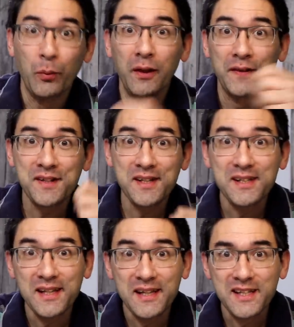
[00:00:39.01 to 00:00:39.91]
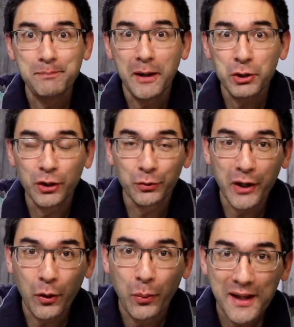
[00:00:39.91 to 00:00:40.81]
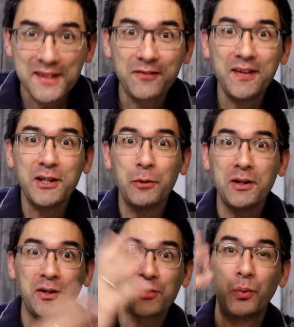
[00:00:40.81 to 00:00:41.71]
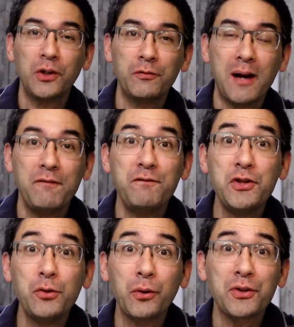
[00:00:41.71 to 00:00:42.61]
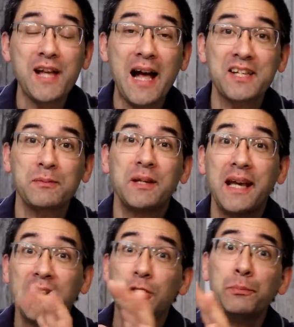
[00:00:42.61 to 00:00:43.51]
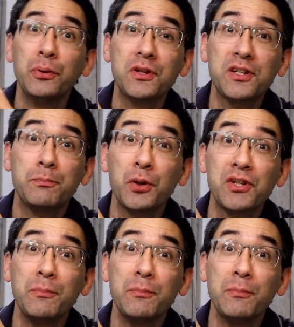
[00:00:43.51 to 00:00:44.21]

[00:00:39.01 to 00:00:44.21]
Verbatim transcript: Well, this is a special request video because one of my viewers asked me, can you put, put